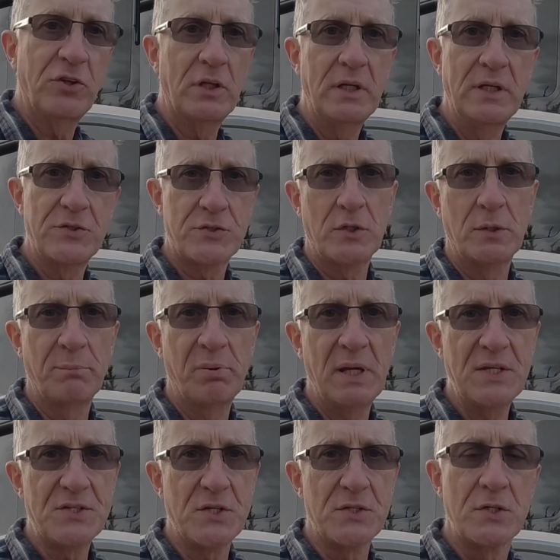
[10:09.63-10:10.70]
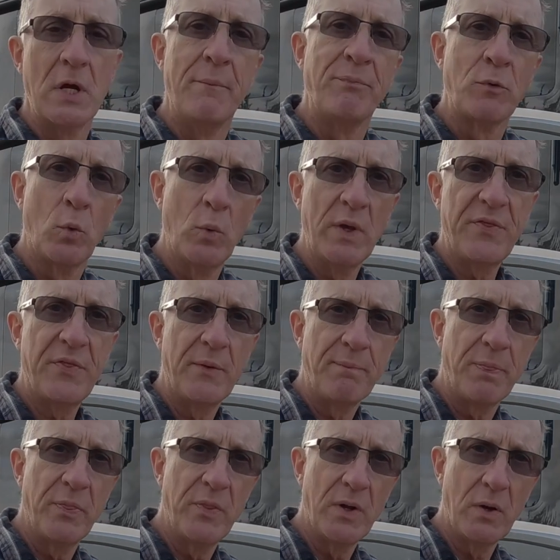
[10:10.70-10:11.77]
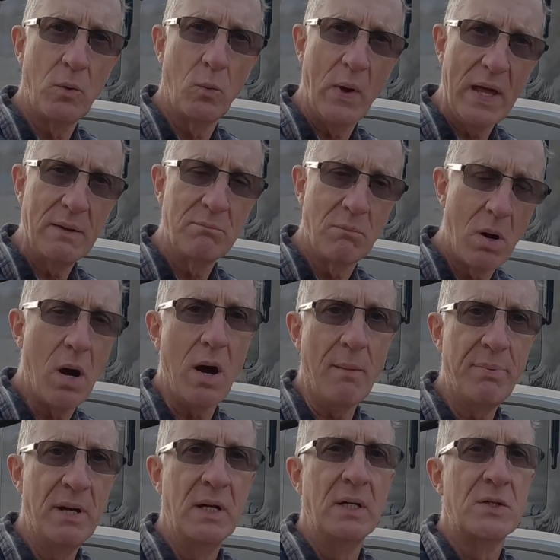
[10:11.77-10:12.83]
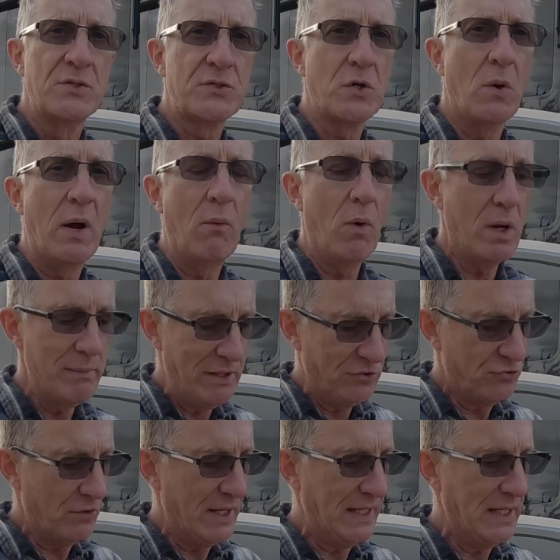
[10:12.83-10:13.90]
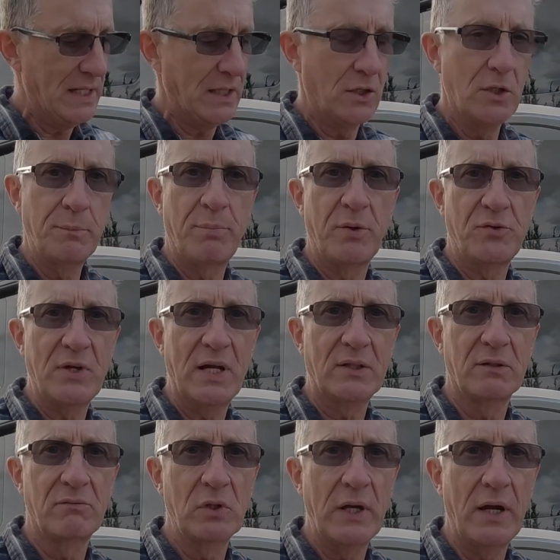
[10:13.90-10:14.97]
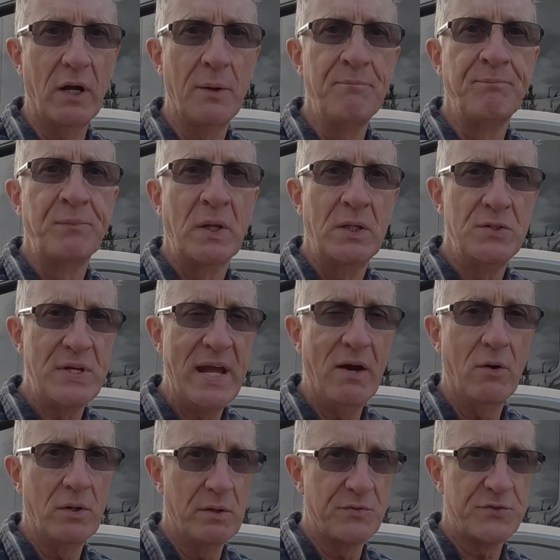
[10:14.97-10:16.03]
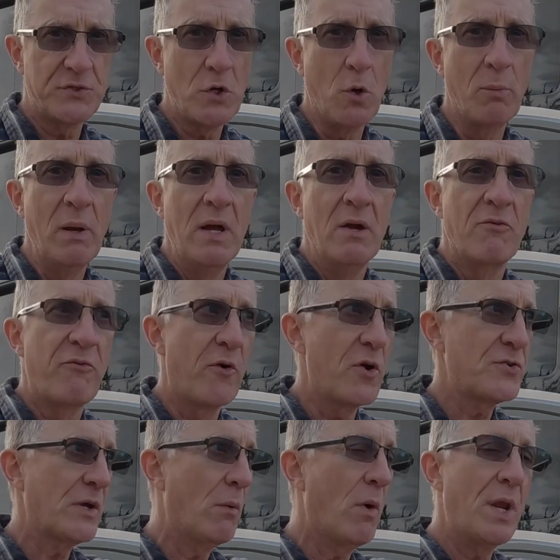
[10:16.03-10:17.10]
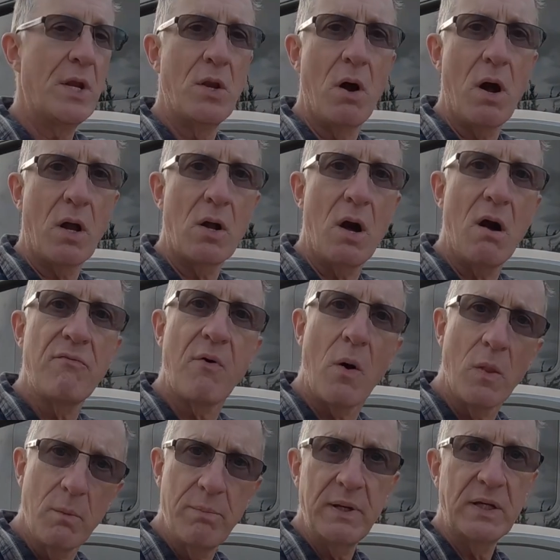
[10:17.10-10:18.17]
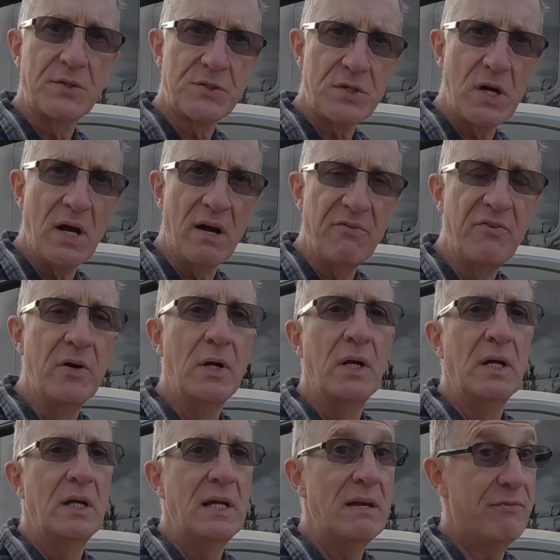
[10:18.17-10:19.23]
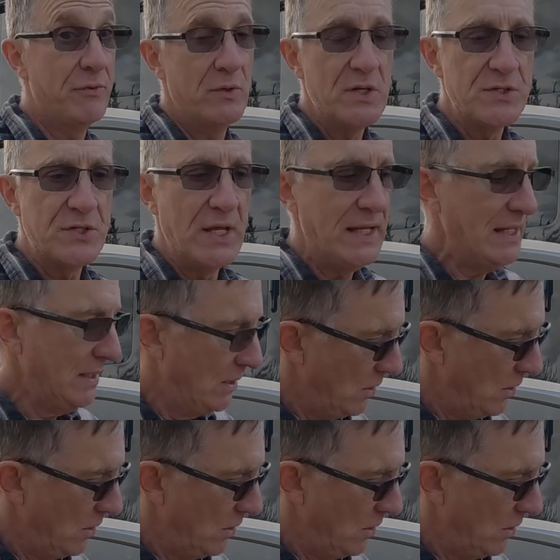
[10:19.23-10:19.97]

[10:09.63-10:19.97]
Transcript: it in certain places with the wet mop. So I want to make sure I get a good protective layer down of soap. First, I want to knock off all the big stuff, if there is any,